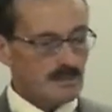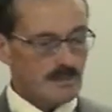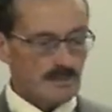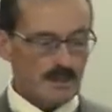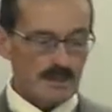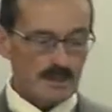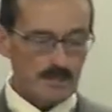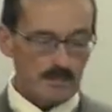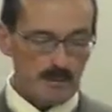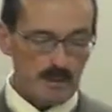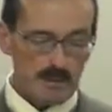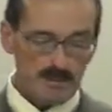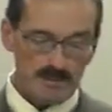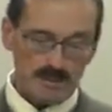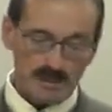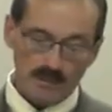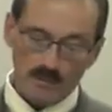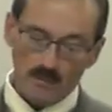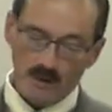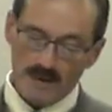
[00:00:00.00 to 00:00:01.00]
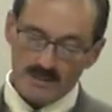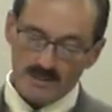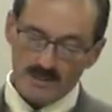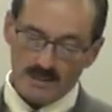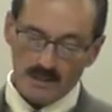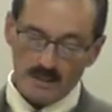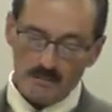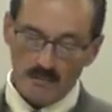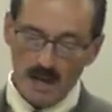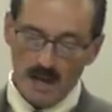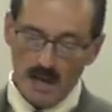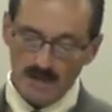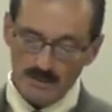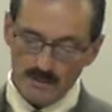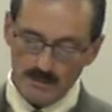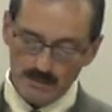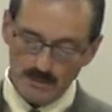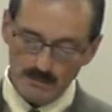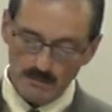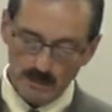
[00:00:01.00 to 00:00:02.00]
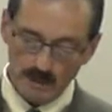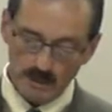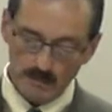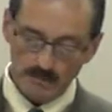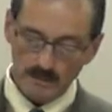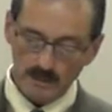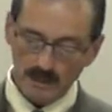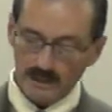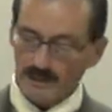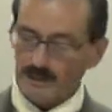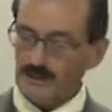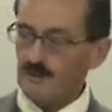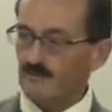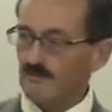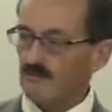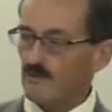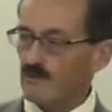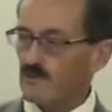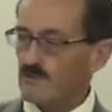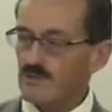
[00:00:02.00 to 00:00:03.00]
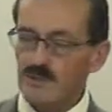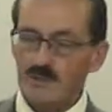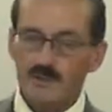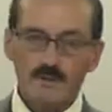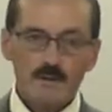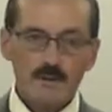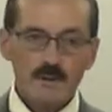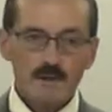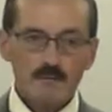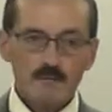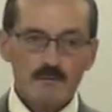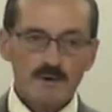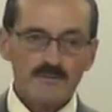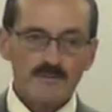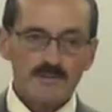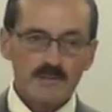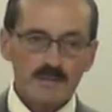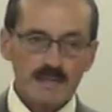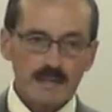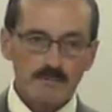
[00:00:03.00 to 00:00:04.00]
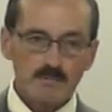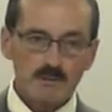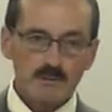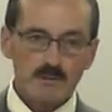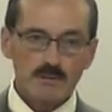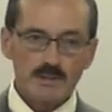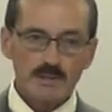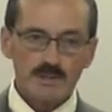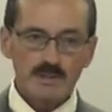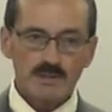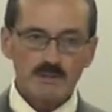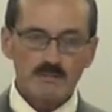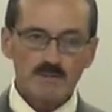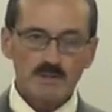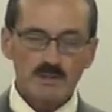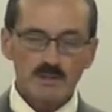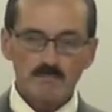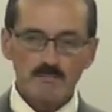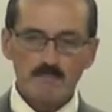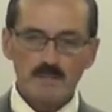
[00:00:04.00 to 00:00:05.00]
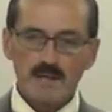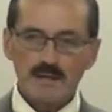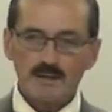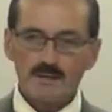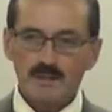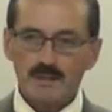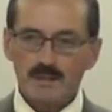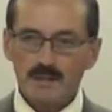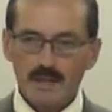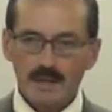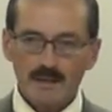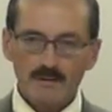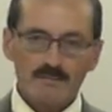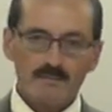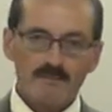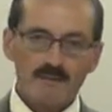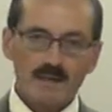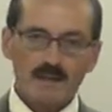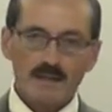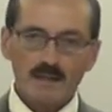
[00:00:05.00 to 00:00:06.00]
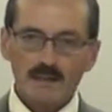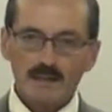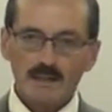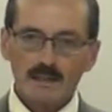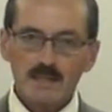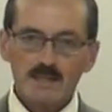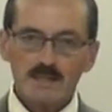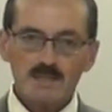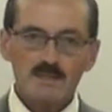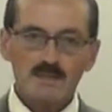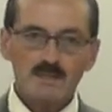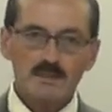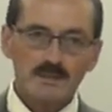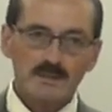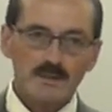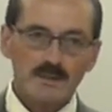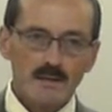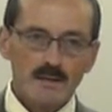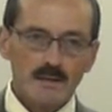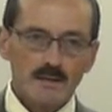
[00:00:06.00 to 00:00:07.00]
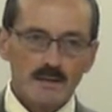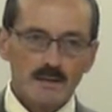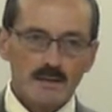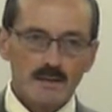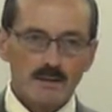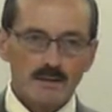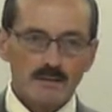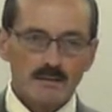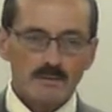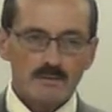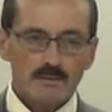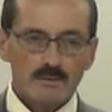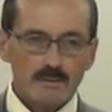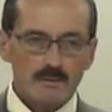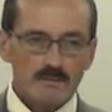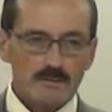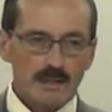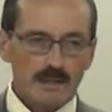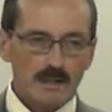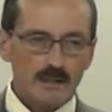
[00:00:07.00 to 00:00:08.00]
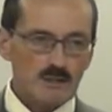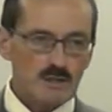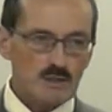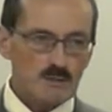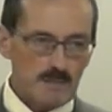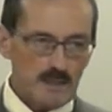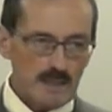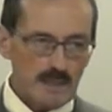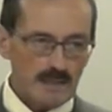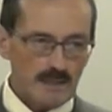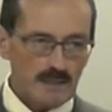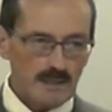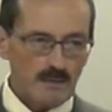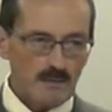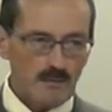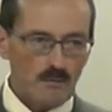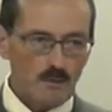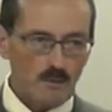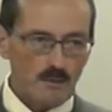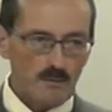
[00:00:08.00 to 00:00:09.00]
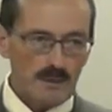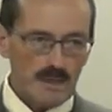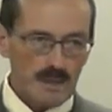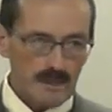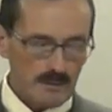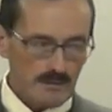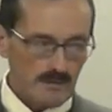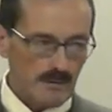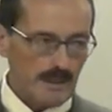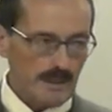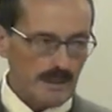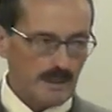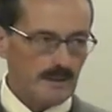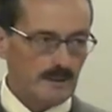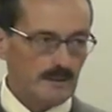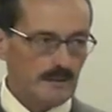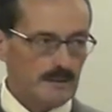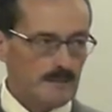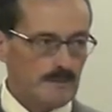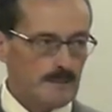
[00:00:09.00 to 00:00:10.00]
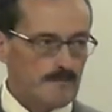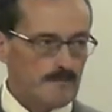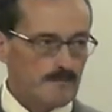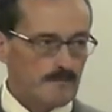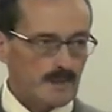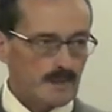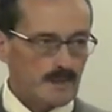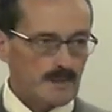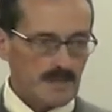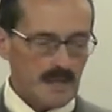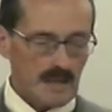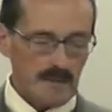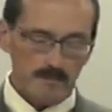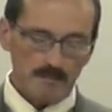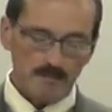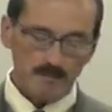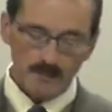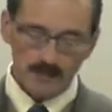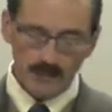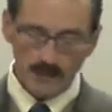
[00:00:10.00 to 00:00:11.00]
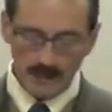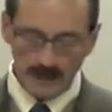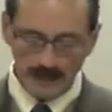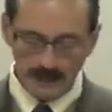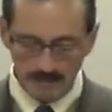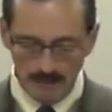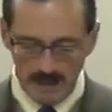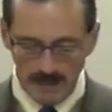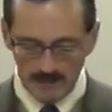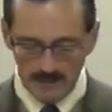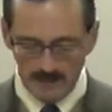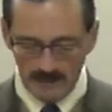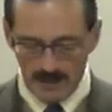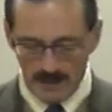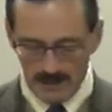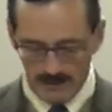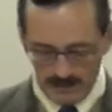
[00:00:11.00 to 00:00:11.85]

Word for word: So it appears that Christ and the apostles were completely conversant with the Septuagint, which meant that they at least could uh, they could speak or read Greek, some doing it better than